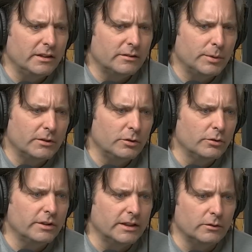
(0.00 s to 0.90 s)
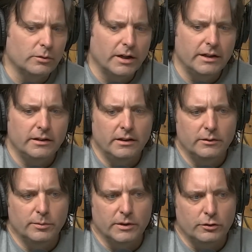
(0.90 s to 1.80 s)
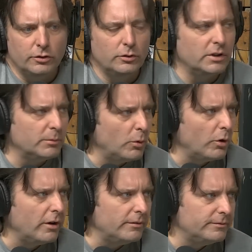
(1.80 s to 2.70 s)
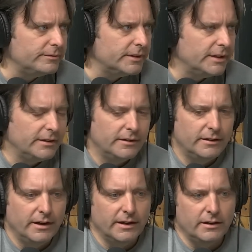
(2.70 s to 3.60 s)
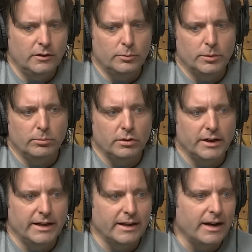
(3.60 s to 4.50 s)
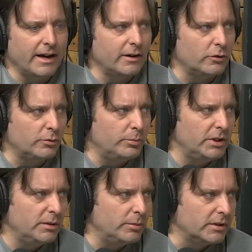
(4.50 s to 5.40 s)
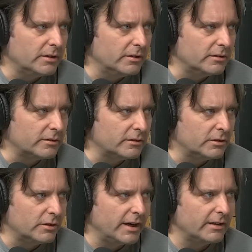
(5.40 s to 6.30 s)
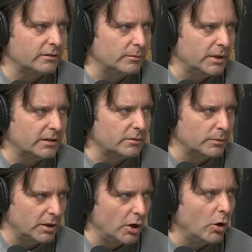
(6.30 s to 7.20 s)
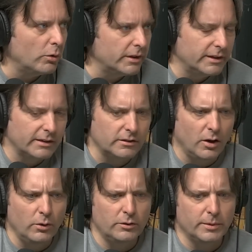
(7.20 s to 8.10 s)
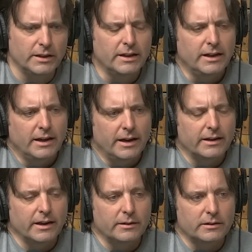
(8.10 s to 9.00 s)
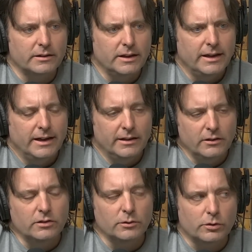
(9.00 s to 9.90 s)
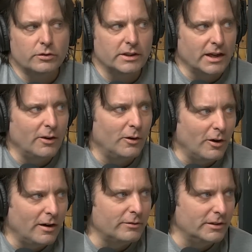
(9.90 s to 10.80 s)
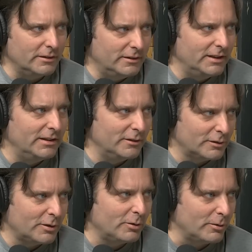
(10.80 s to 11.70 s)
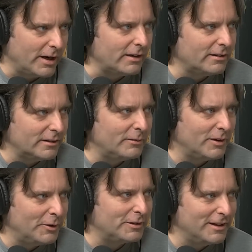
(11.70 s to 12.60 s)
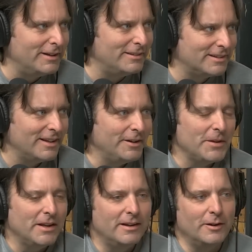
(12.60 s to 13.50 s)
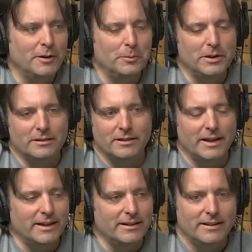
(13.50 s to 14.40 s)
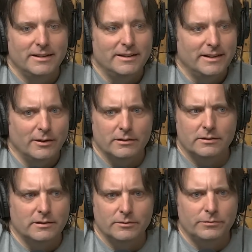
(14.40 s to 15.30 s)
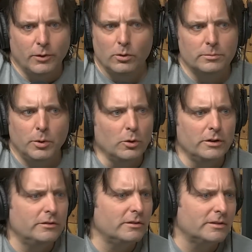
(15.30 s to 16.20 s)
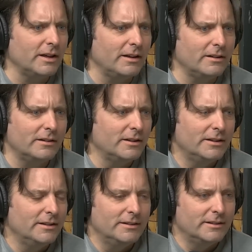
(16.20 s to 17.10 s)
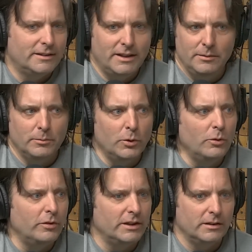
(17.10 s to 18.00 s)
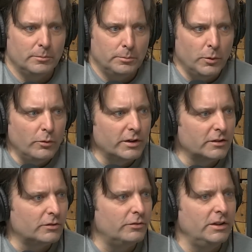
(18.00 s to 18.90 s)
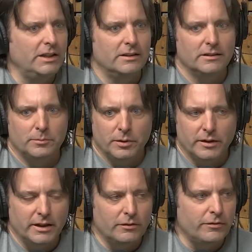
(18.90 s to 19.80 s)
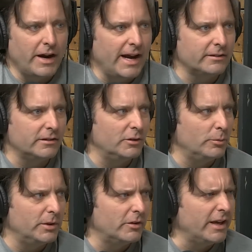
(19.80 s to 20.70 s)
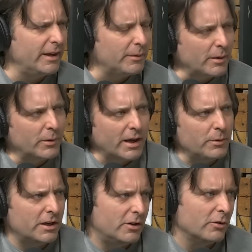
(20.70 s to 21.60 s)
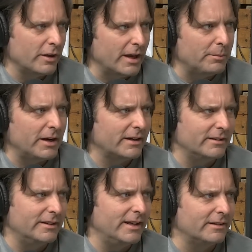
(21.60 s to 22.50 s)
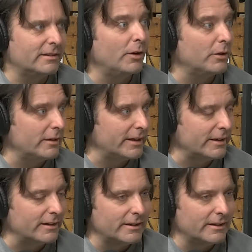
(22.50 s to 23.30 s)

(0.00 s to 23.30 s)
it's been two things, right? He's been shooting more, and he's been playing at higher speed because Johansson makes him go. And that's always been, it is interesting how often Dean is correct about things. He'll be saying, Boldy's just got to keep moving and moving his feet and playing fast and he'll be okay. And when I would hear that back in the day, it sounded like a